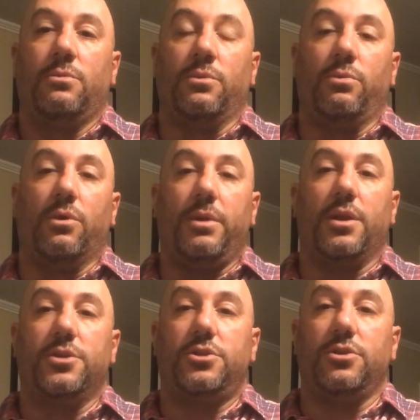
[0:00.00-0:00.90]
What will be
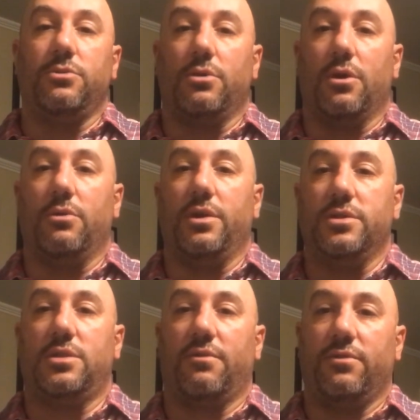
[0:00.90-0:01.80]
an issue, though,
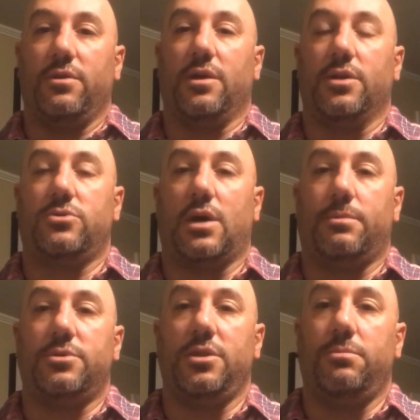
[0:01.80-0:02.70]
is definitely that
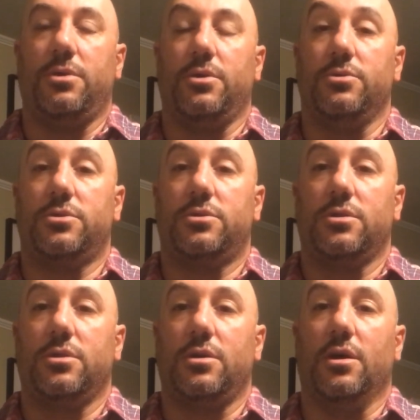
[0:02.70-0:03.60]
dropper seat post.
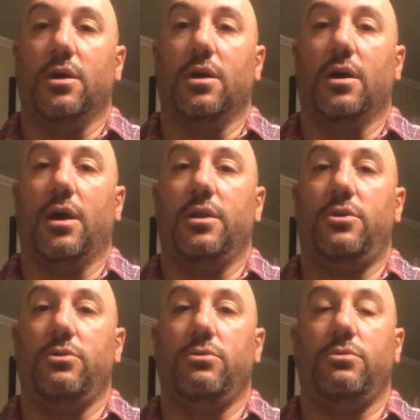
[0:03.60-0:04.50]
I
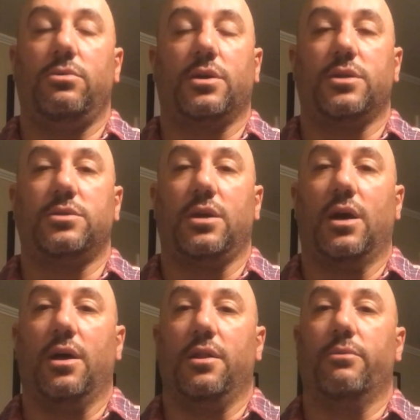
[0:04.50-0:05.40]
do, like I say,
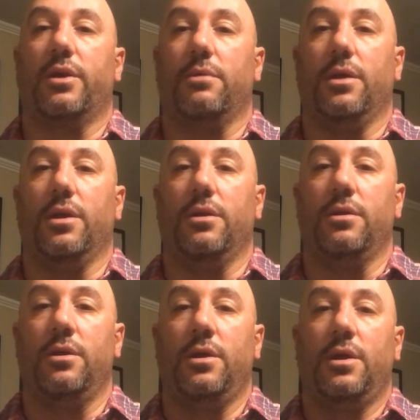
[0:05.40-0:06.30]
highly recommend
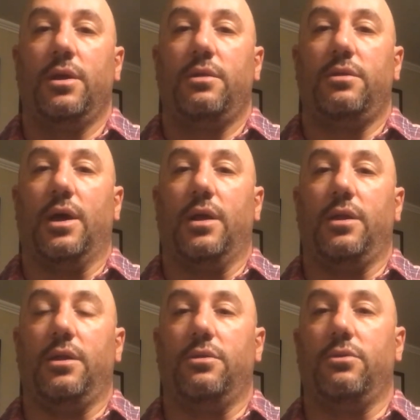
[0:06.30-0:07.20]
that
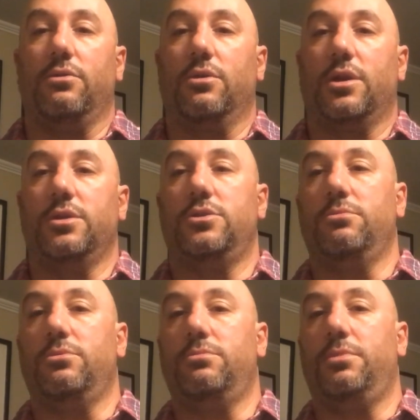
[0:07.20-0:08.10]
either you look
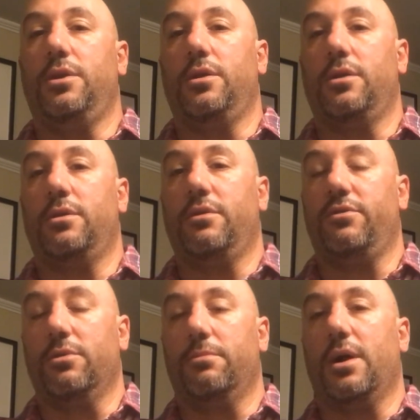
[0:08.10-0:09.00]
into being, if
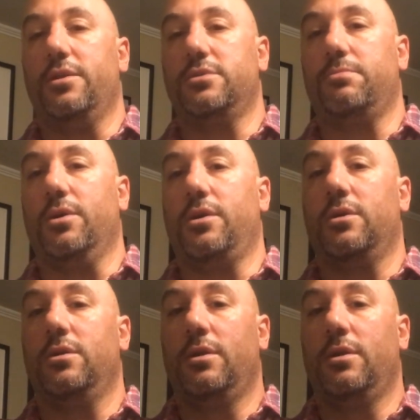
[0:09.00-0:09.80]
you're going to buy this bike,